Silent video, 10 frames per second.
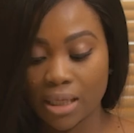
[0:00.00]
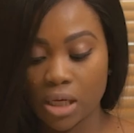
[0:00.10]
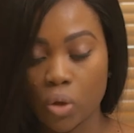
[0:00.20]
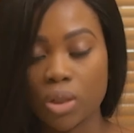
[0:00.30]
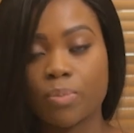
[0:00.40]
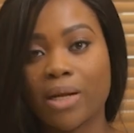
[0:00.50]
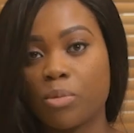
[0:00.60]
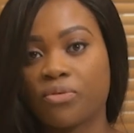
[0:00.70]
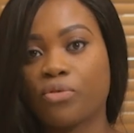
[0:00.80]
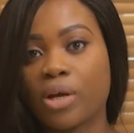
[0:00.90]
a lot, but
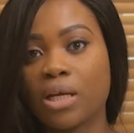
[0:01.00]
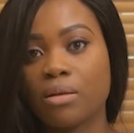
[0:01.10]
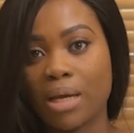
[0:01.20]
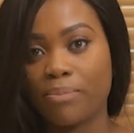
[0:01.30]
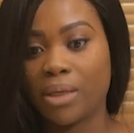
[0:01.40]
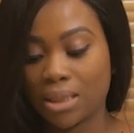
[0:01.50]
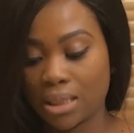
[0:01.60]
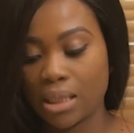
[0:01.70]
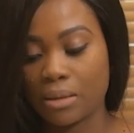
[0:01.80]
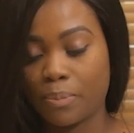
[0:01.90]
I'll be frying my
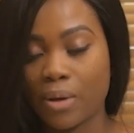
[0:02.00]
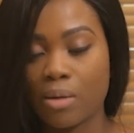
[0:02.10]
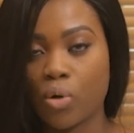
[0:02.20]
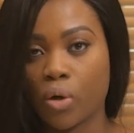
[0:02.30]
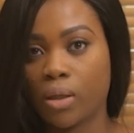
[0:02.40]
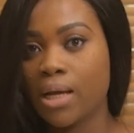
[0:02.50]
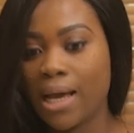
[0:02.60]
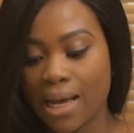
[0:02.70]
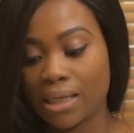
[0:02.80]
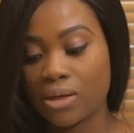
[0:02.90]
meat in the palm oil.
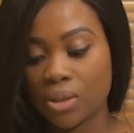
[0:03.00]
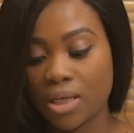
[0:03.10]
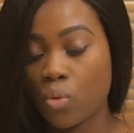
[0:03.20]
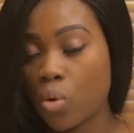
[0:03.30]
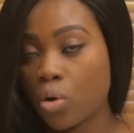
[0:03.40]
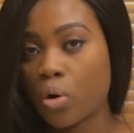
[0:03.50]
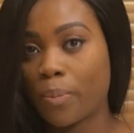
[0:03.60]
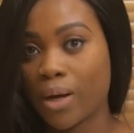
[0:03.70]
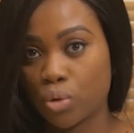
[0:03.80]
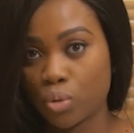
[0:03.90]
And then I'll take 1
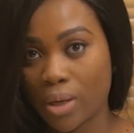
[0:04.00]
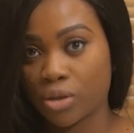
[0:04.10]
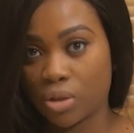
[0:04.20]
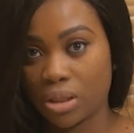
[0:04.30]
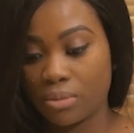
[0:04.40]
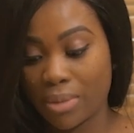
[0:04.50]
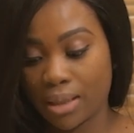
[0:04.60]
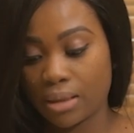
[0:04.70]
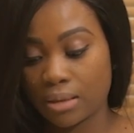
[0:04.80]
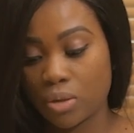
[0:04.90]
cup out to actually
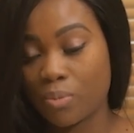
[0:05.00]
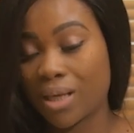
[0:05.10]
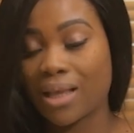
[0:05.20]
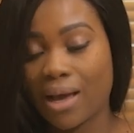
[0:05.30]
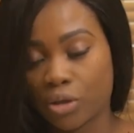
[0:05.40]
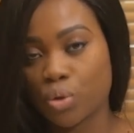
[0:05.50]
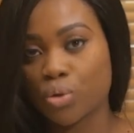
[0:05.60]
make the actual